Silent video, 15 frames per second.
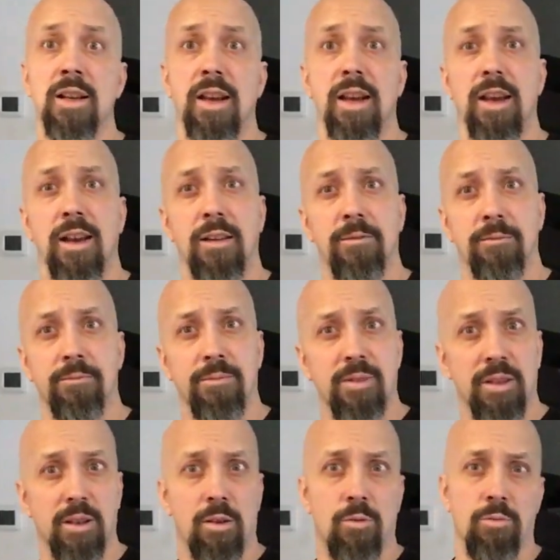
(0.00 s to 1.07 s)
and,
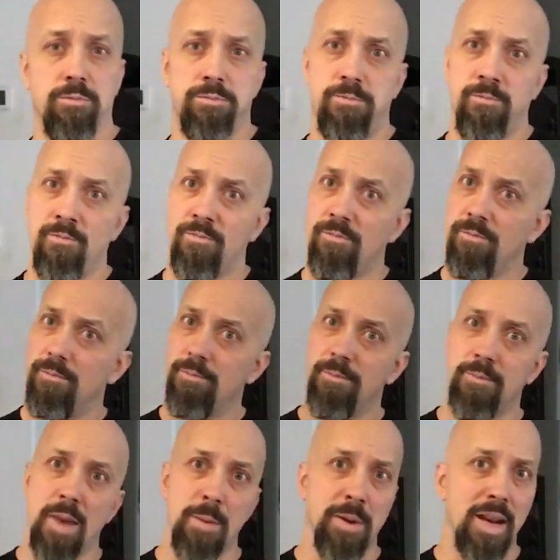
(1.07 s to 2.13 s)

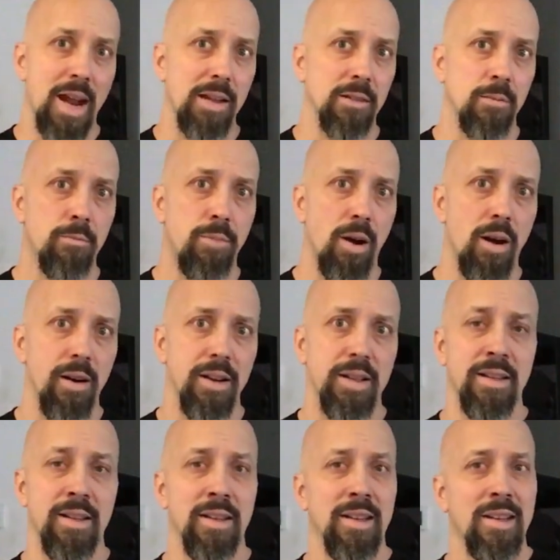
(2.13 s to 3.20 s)
maybe not
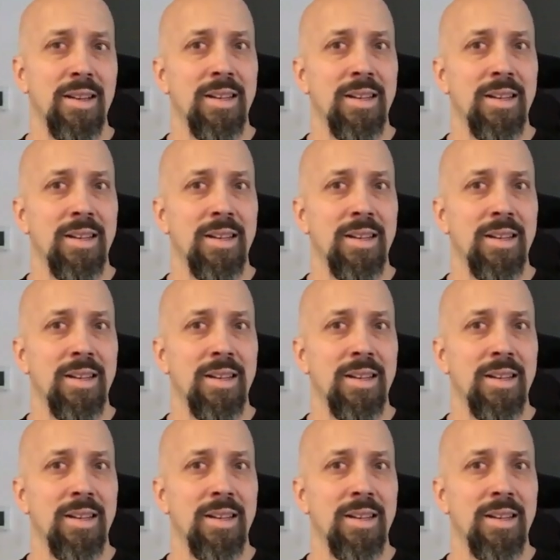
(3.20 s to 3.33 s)
Lombardi.